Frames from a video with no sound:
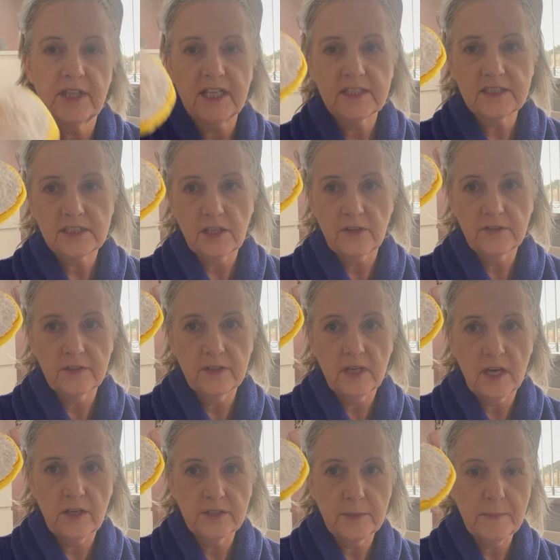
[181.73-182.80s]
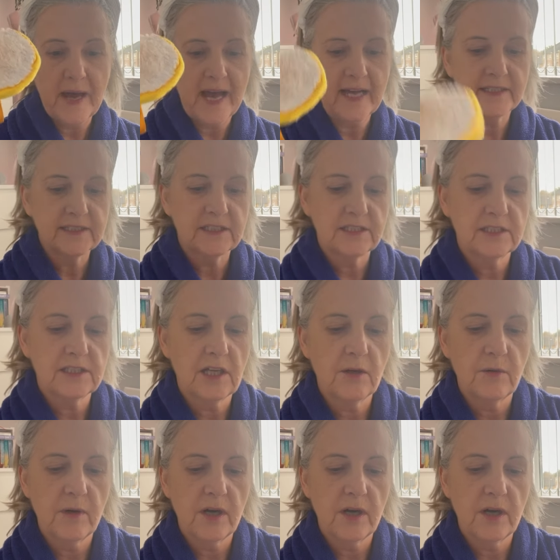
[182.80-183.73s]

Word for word: that's on on a mat so